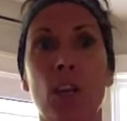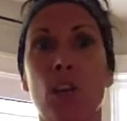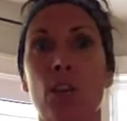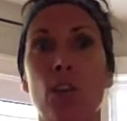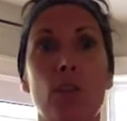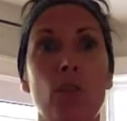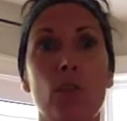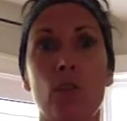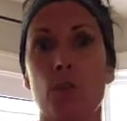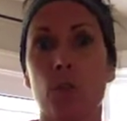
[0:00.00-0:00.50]

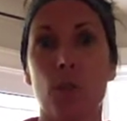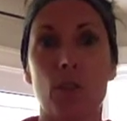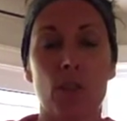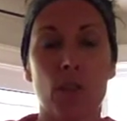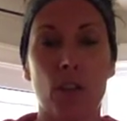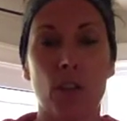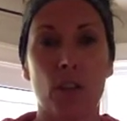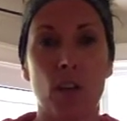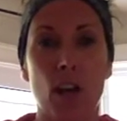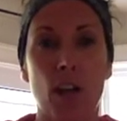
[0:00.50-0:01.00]
use
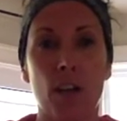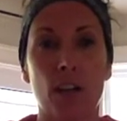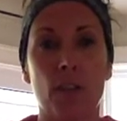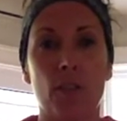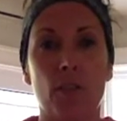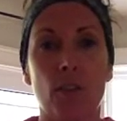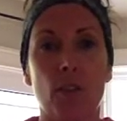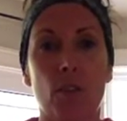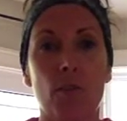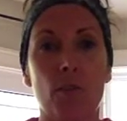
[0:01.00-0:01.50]
music or not in
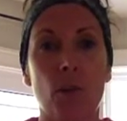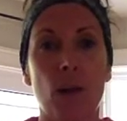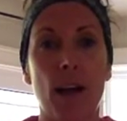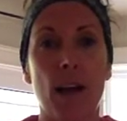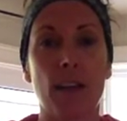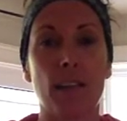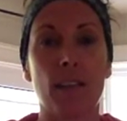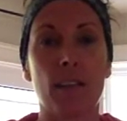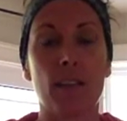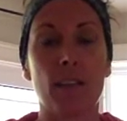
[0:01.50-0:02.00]
their own
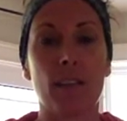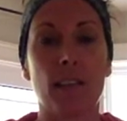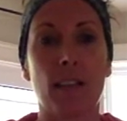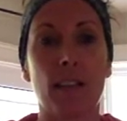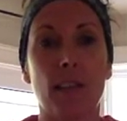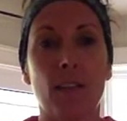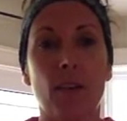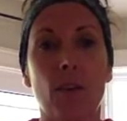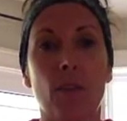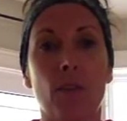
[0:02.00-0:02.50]
practice, let
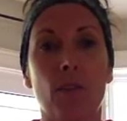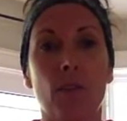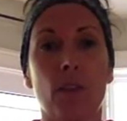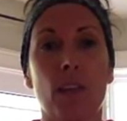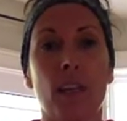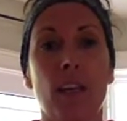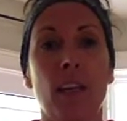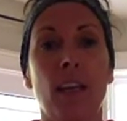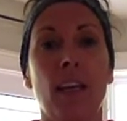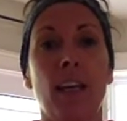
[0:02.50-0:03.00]
alone
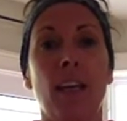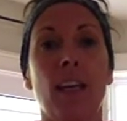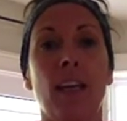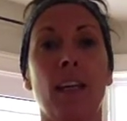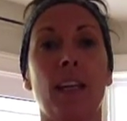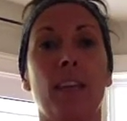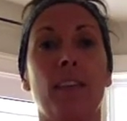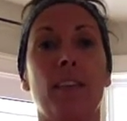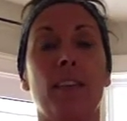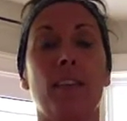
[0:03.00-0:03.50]

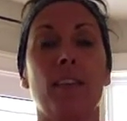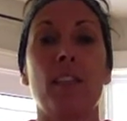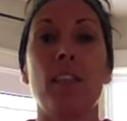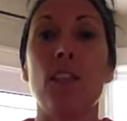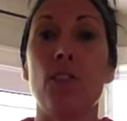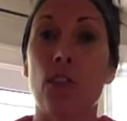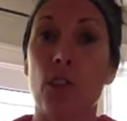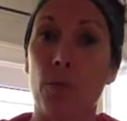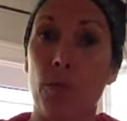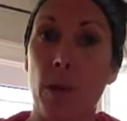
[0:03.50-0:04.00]
in their
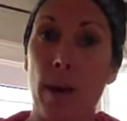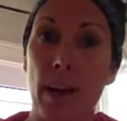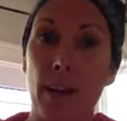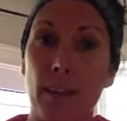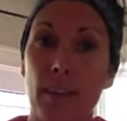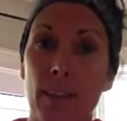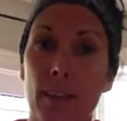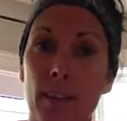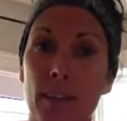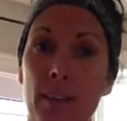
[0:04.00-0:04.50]
teaching
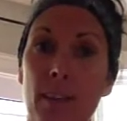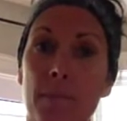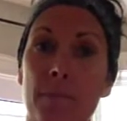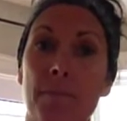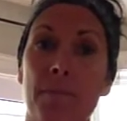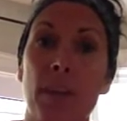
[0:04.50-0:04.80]
practice.